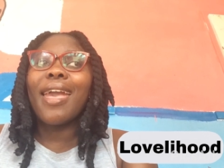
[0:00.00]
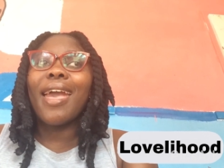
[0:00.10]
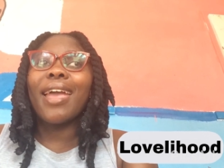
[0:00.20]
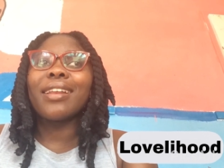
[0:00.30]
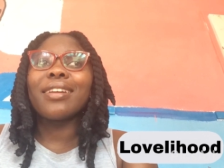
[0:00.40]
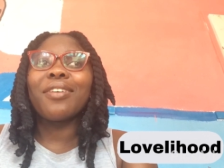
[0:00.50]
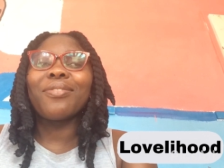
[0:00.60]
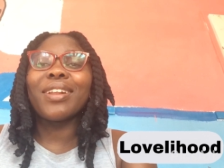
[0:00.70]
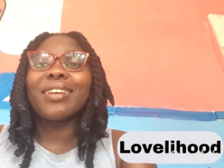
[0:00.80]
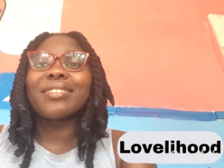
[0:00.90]
and I
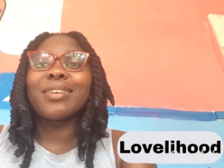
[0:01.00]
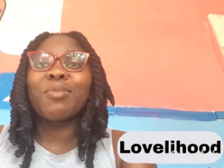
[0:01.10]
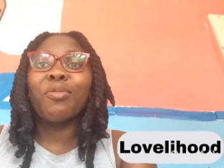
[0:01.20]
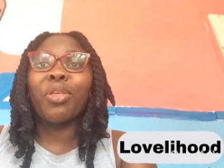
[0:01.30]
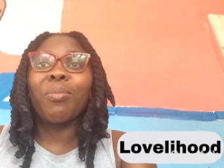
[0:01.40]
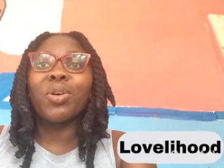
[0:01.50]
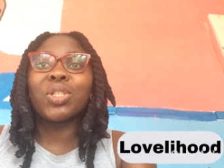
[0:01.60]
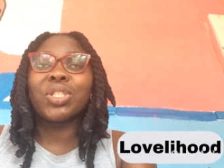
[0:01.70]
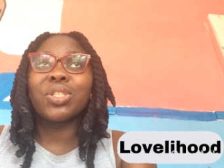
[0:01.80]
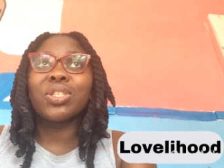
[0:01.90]
feel like some of them are
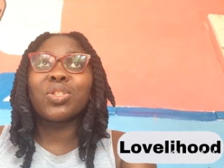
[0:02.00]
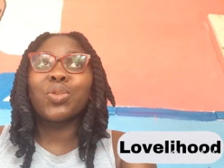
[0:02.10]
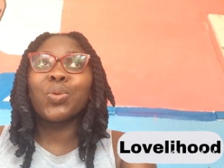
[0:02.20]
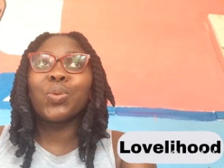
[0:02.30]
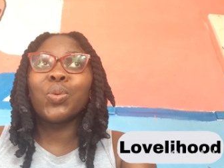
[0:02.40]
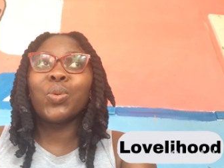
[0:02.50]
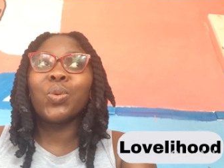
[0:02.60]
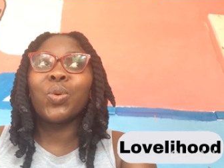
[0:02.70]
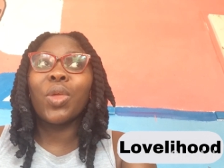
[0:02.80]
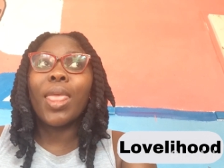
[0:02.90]
just
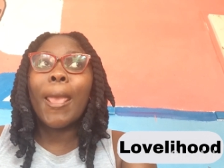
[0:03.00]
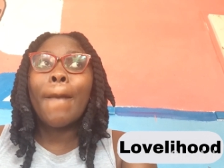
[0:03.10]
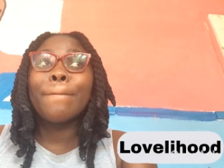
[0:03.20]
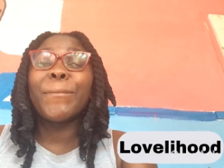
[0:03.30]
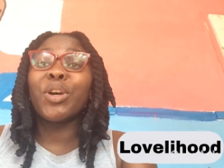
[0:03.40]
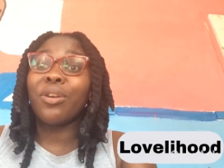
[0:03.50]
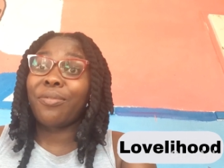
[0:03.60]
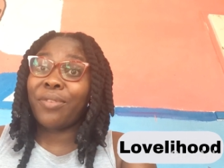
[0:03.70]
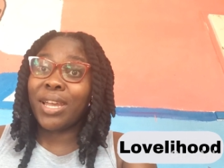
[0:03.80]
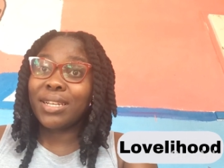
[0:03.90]
too
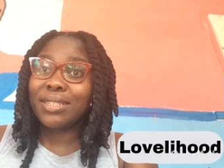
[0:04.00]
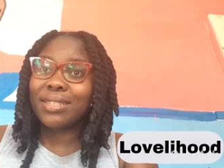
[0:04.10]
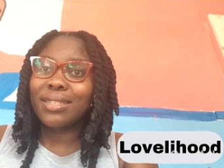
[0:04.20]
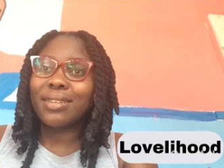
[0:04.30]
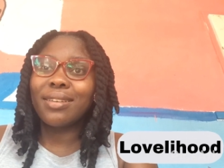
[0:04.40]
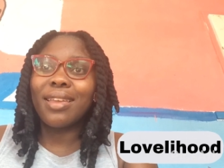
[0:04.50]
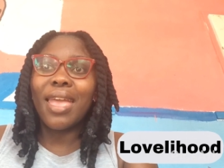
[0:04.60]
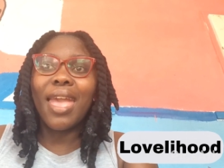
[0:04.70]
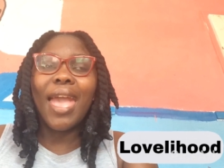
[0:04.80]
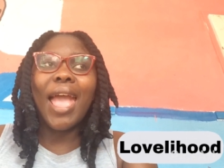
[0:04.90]
perfect,
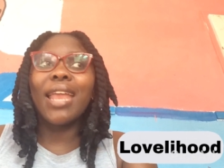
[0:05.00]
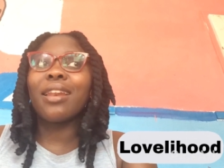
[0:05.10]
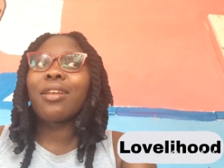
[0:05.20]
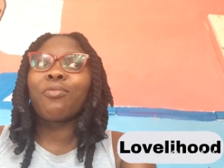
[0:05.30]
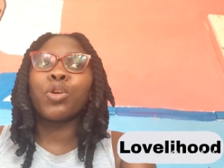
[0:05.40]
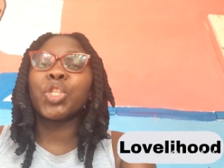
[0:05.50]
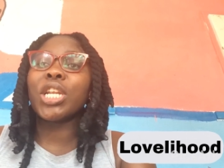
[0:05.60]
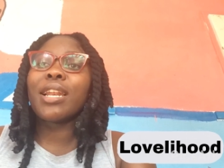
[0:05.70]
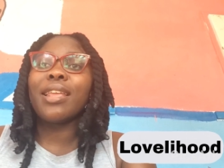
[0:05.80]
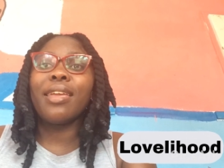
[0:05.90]
and
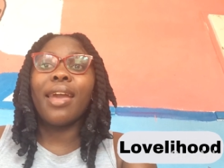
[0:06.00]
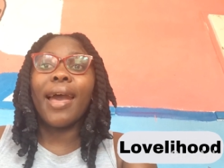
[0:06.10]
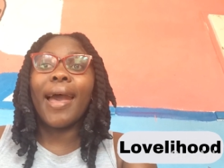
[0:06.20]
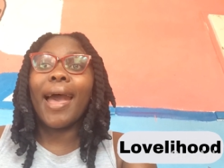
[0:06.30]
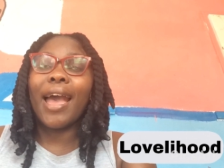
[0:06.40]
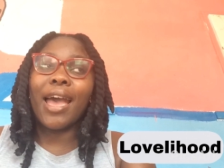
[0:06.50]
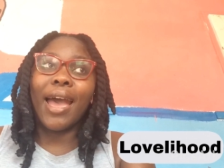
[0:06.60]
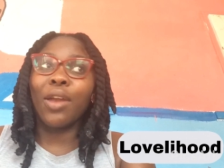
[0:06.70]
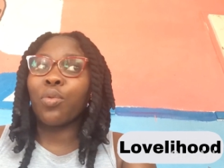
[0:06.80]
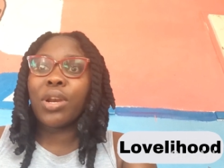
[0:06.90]
unfortunately
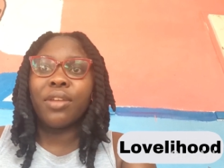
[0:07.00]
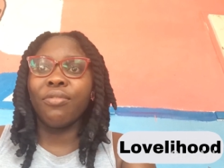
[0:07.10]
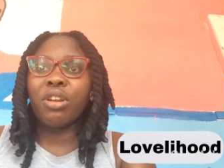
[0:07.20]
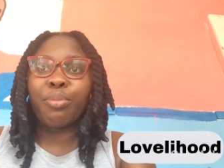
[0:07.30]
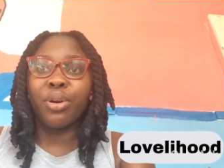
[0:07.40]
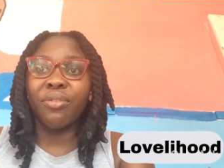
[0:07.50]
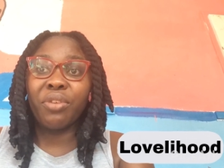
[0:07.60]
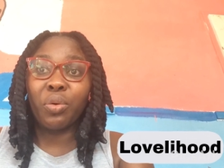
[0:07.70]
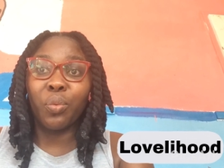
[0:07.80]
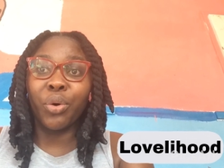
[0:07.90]
I don't live in a
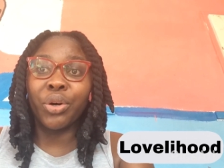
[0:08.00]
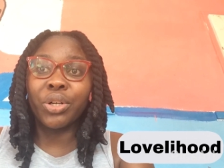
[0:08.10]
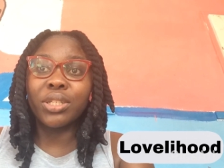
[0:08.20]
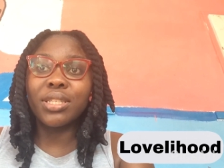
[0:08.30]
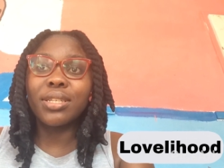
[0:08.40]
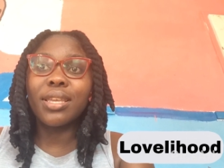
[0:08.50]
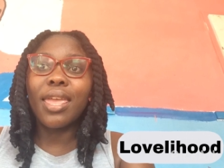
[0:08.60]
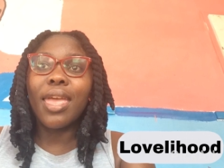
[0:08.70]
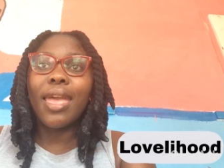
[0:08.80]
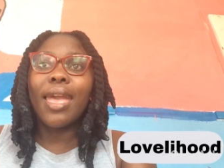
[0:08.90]
perfect world,
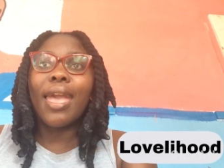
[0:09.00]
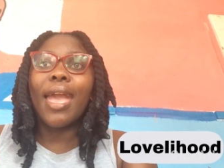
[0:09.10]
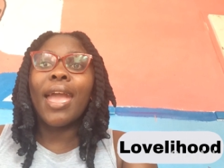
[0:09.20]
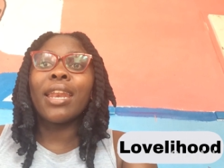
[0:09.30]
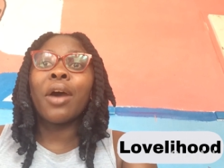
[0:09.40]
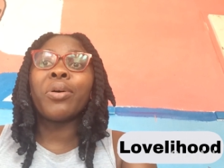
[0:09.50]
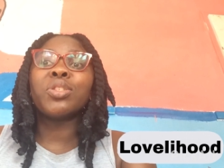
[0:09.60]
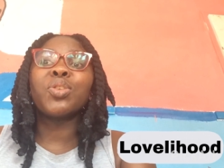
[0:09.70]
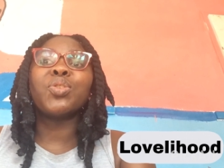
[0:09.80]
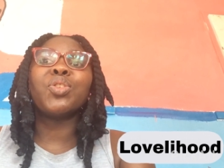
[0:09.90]
and I
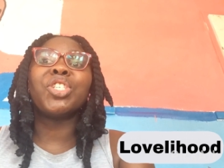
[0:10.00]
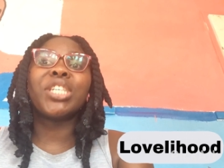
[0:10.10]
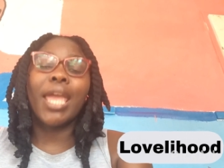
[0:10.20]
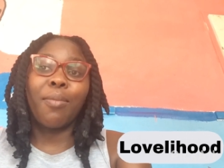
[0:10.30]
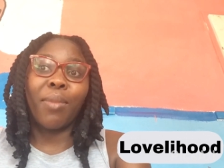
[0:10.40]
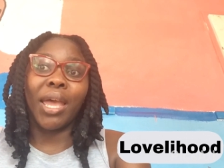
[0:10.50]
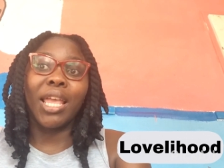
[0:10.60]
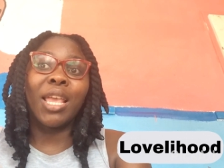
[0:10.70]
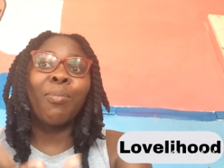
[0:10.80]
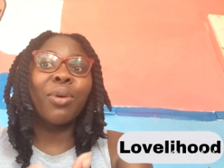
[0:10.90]
wanted to share my
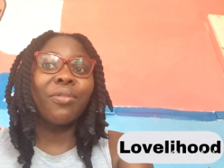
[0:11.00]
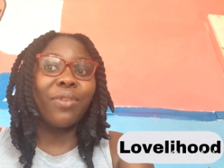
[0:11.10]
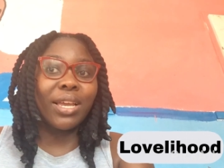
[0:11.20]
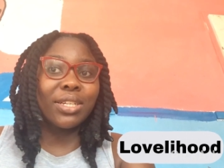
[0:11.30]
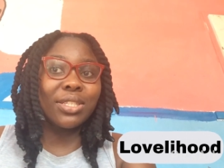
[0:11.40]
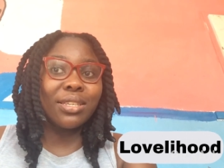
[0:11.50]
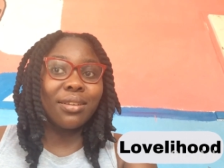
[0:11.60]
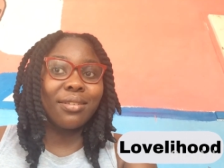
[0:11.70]
imperfect